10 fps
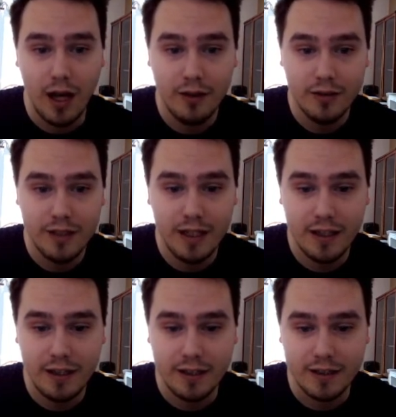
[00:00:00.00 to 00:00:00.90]
I don't see
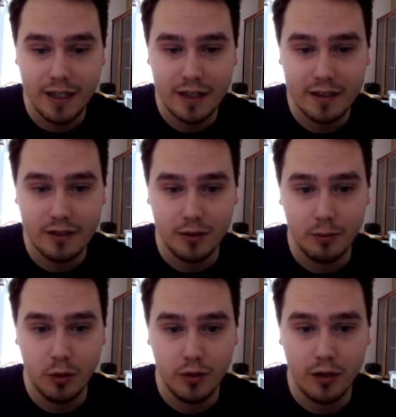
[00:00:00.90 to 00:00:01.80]
anything sexist or
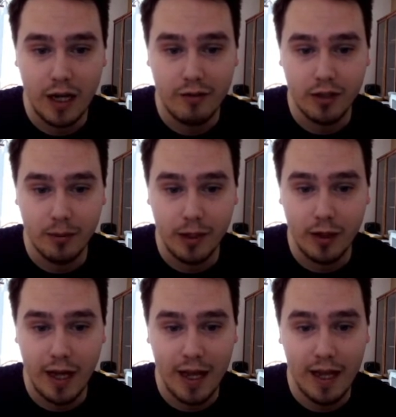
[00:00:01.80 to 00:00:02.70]
pornographic
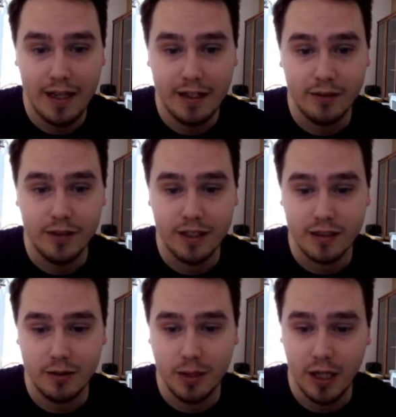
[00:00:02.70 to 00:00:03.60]
about any of
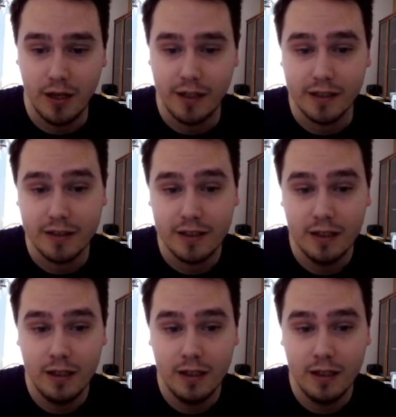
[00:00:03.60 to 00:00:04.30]
this, to be honest.